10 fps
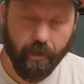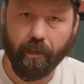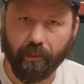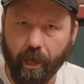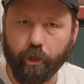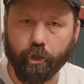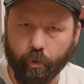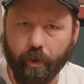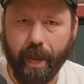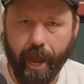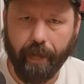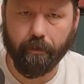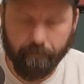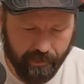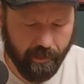is a, a luxury
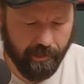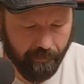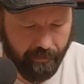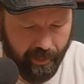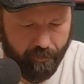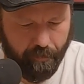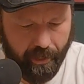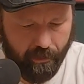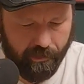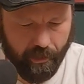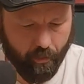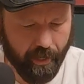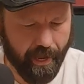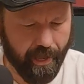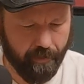item. It's not something every player is going to
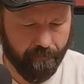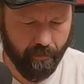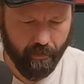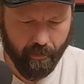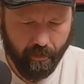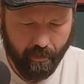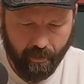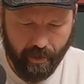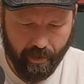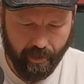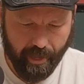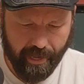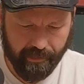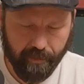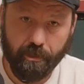want to have. Uh,
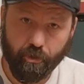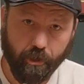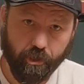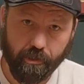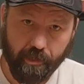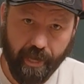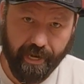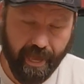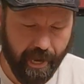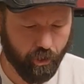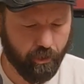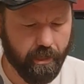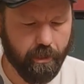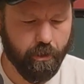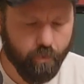and some instructions on how to
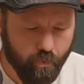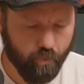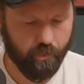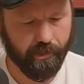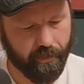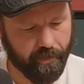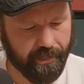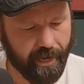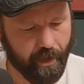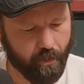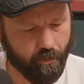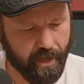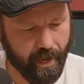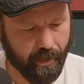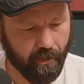actually use this tarot
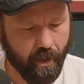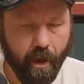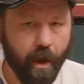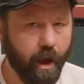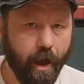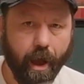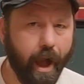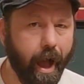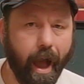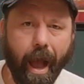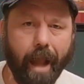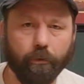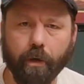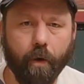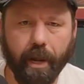deck. I
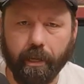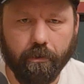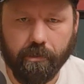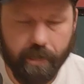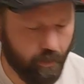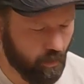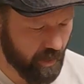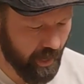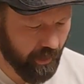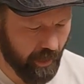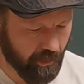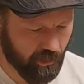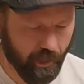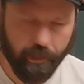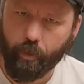don't know use a tarot deck. I
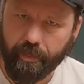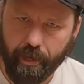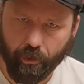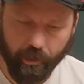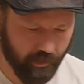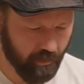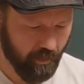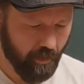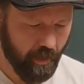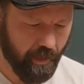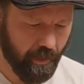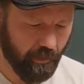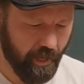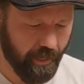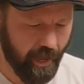just like the way they look. And
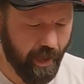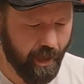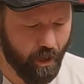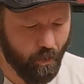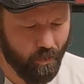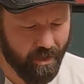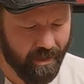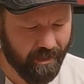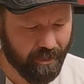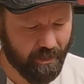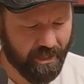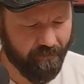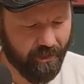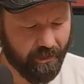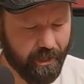I like how
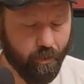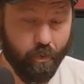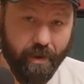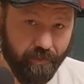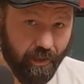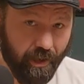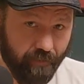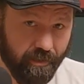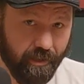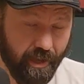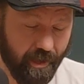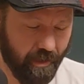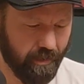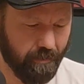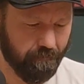specifically the
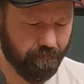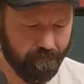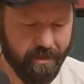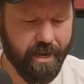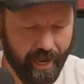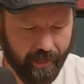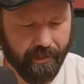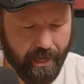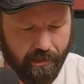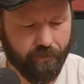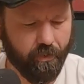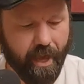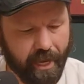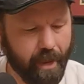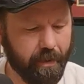Ravenloft um, deck they use for
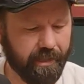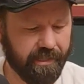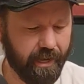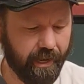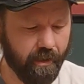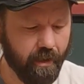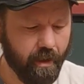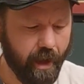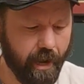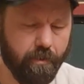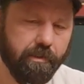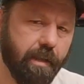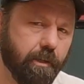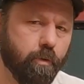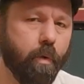that campaign setting. I use
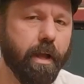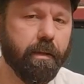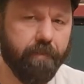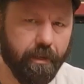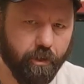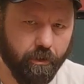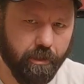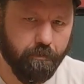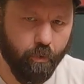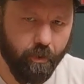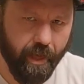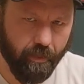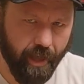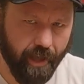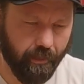that to write adventures, more
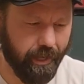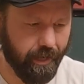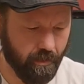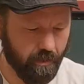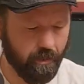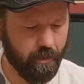on that later. The